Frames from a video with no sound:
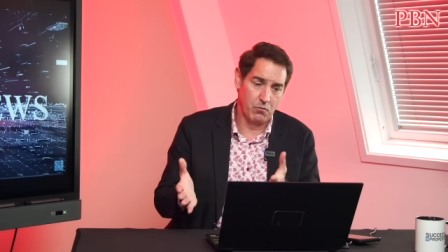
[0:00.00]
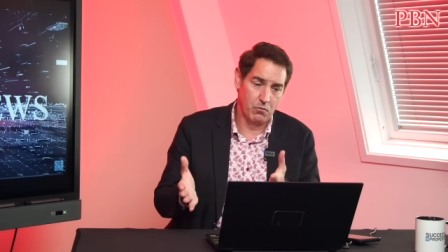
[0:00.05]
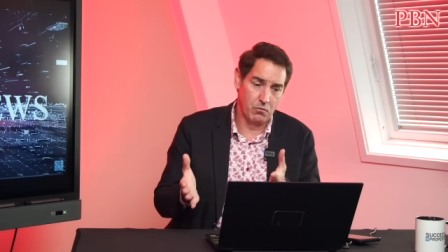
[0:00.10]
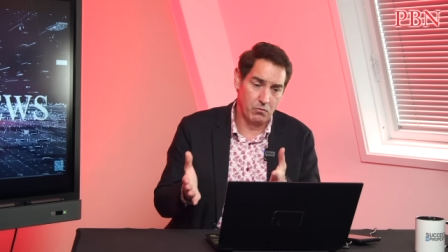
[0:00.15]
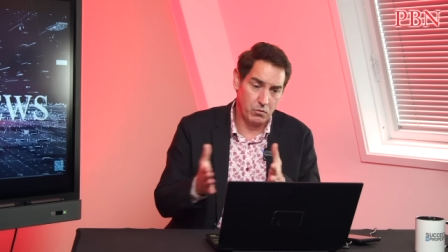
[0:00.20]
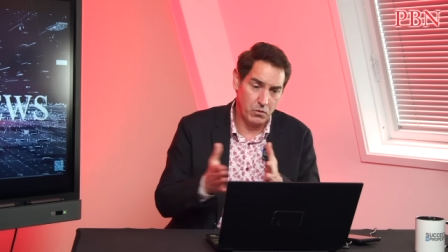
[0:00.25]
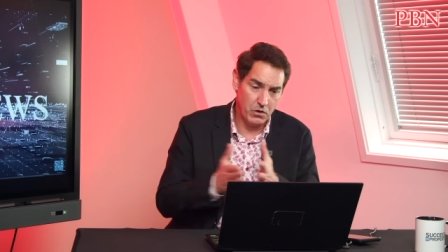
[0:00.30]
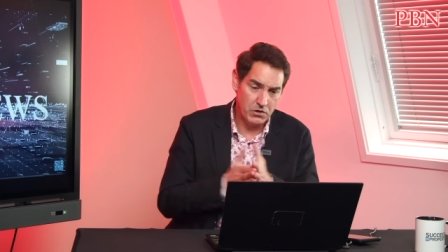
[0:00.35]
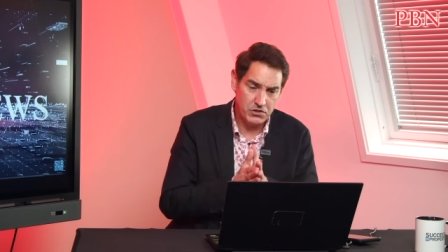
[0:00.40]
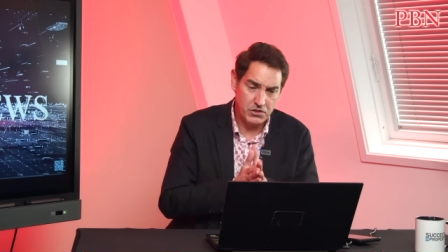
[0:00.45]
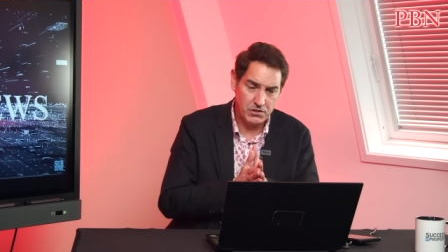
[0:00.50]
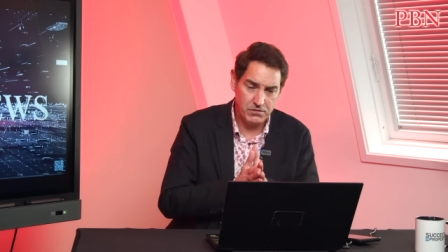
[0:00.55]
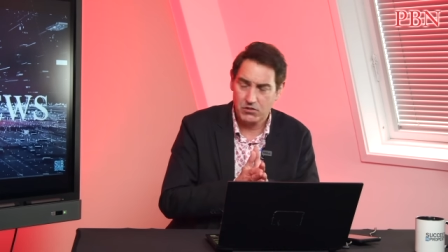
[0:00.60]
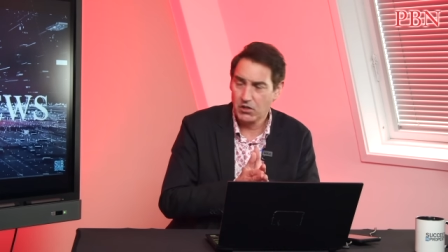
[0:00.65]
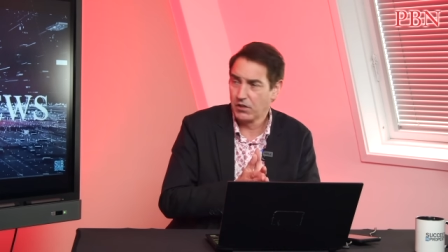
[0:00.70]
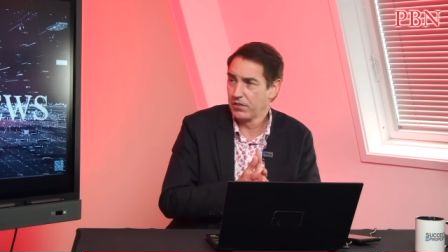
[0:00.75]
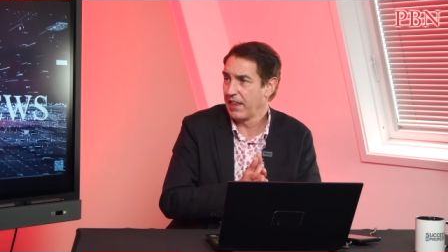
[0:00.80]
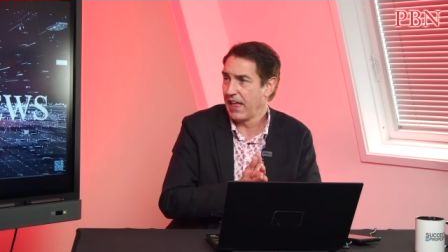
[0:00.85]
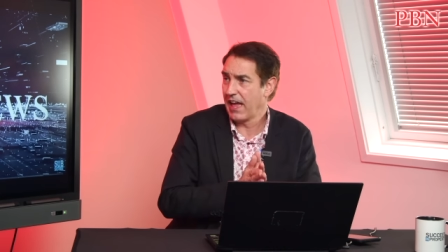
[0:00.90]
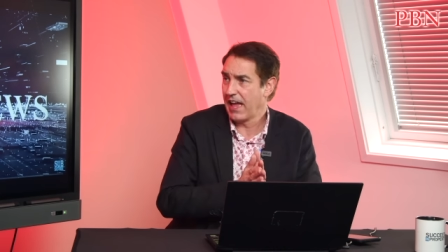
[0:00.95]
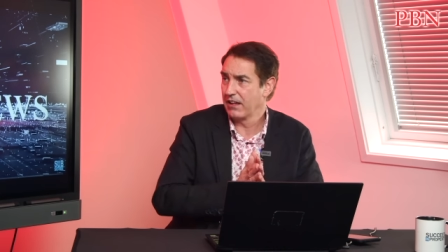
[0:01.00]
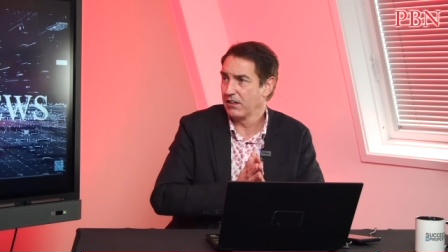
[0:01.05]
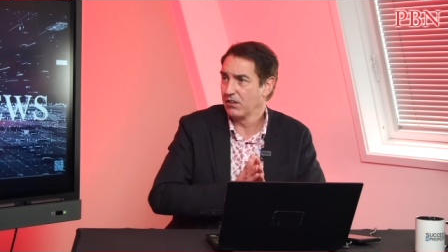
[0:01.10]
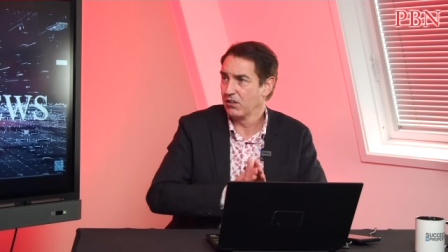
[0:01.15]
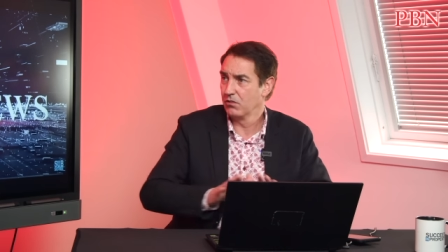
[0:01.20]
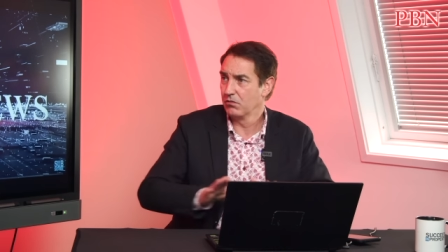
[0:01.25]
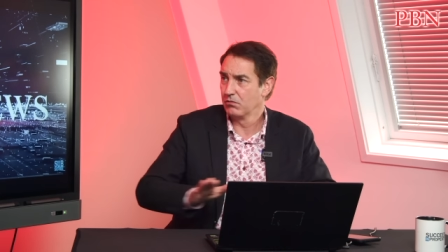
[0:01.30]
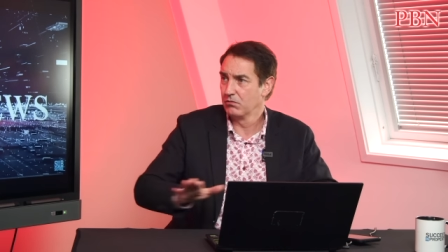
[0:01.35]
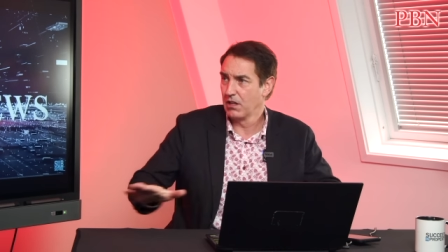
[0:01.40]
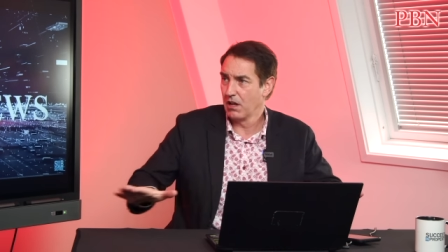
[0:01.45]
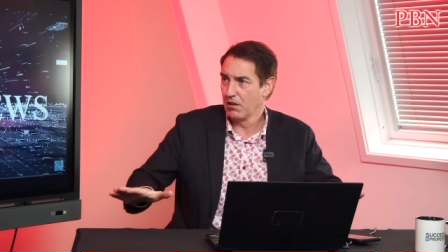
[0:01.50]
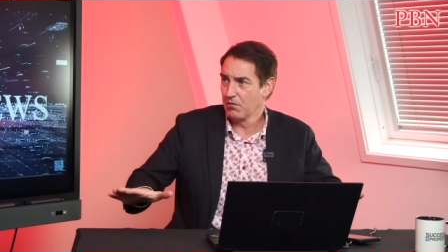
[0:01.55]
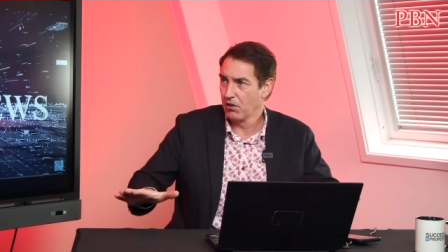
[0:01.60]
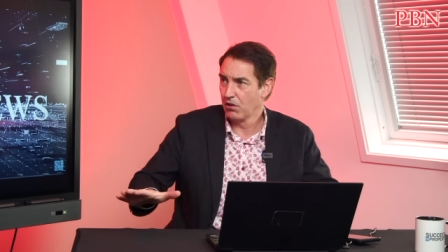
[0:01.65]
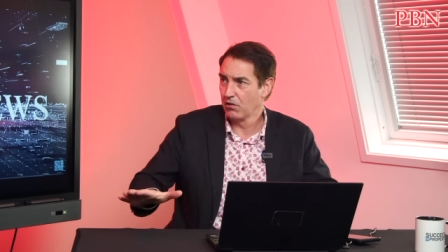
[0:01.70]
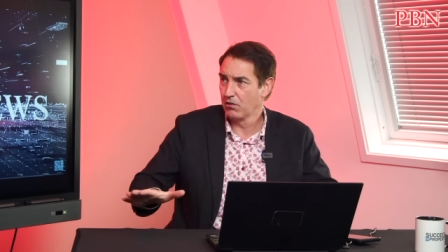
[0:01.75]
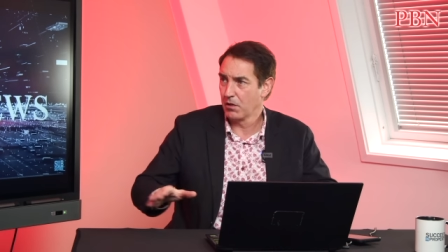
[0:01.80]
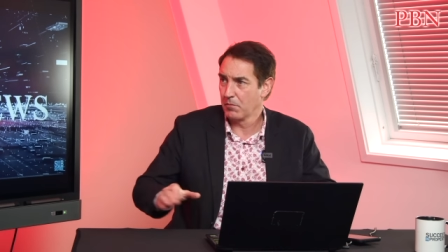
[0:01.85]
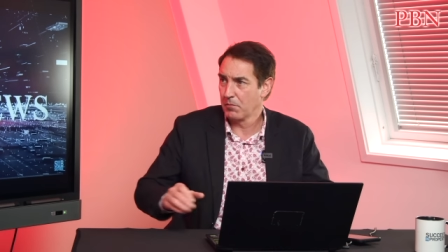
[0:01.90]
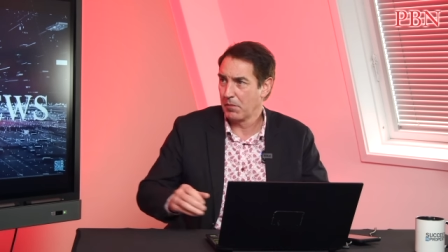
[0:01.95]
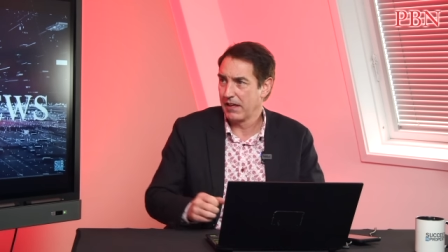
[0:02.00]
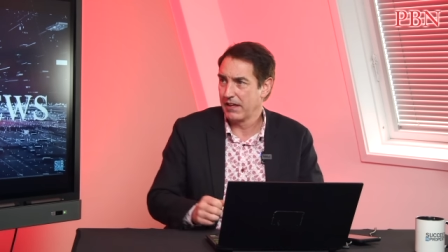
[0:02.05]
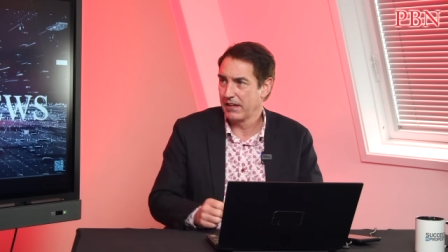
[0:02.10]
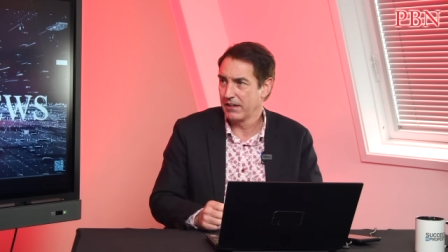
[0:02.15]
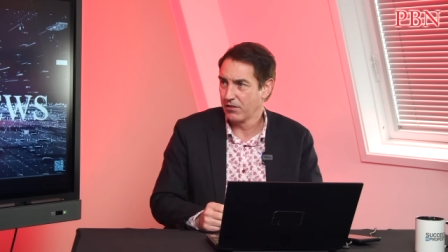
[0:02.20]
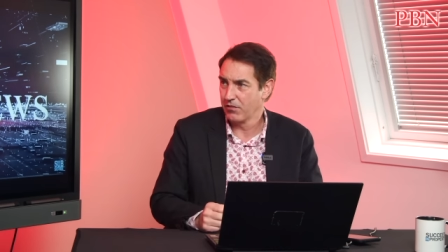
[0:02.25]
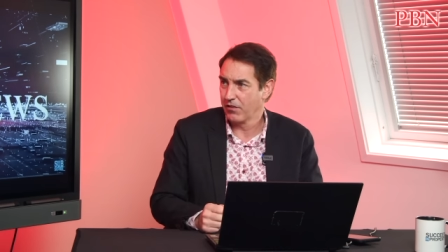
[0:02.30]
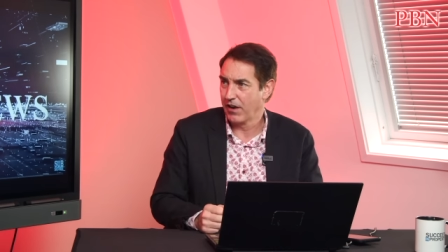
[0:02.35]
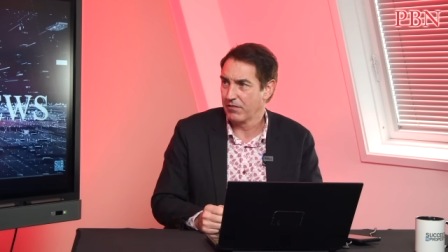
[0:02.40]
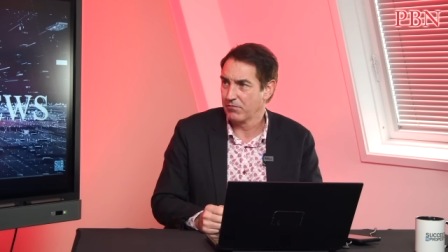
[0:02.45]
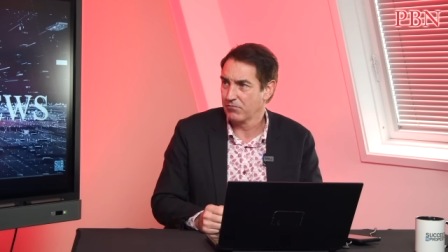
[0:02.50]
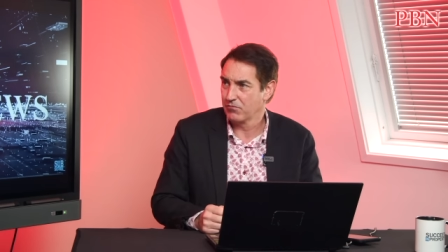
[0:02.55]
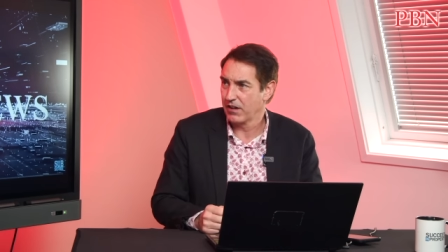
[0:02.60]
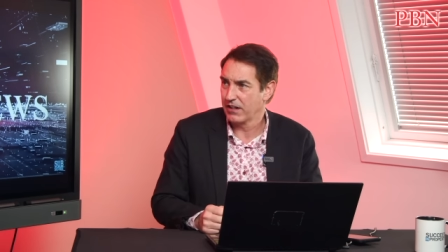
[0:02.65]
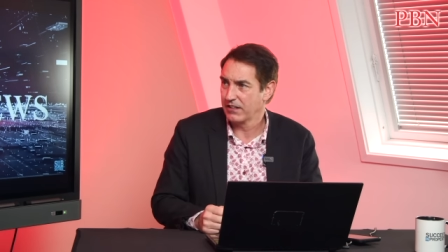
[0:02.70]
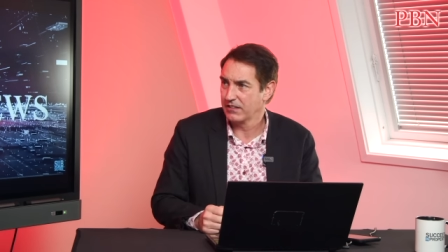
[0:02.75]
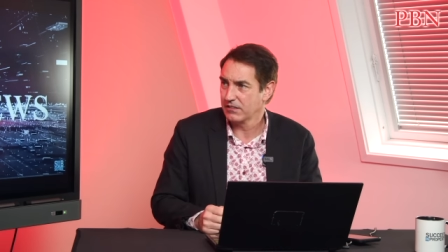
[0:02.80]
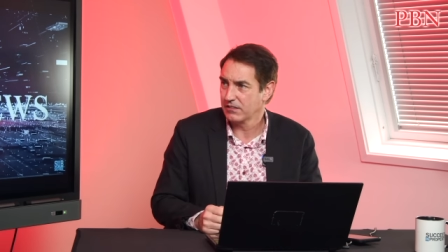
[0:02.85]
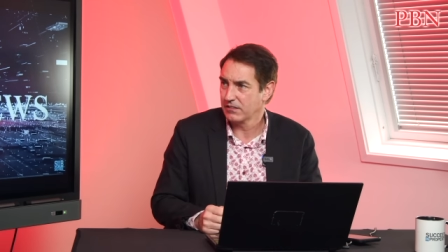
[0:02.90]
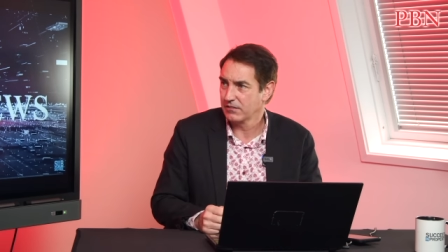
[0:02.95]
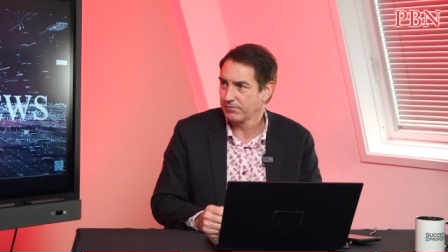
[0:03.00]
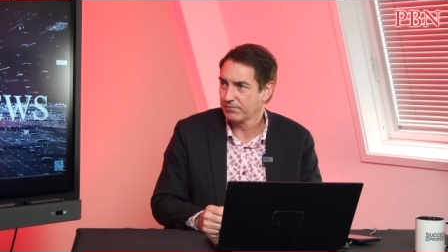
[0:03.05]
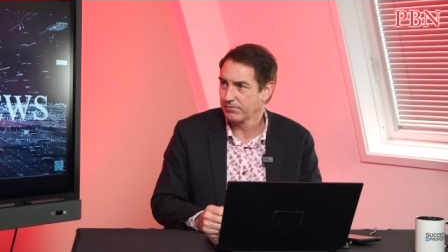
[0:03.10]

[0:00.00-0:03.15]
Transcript: once you've done that, you'll no longer pay a ground rent.